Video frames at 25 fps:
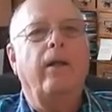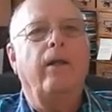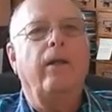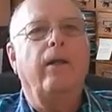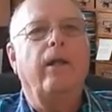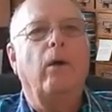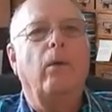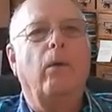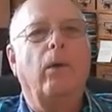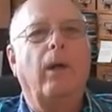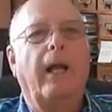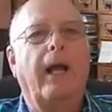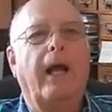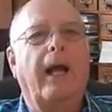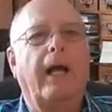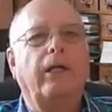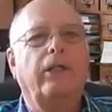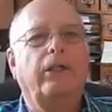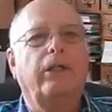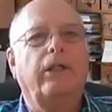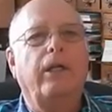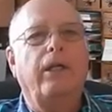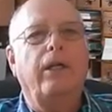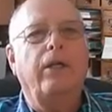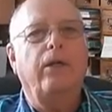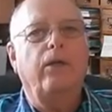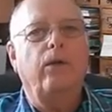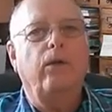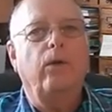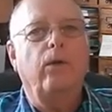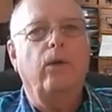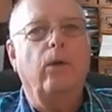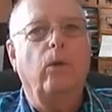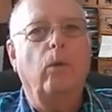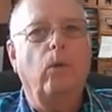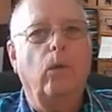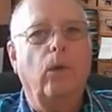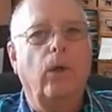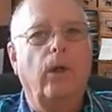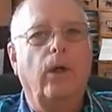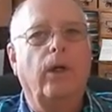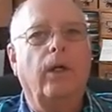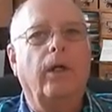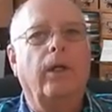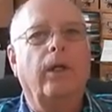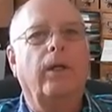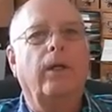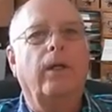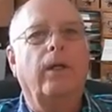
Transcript: that will actually do the work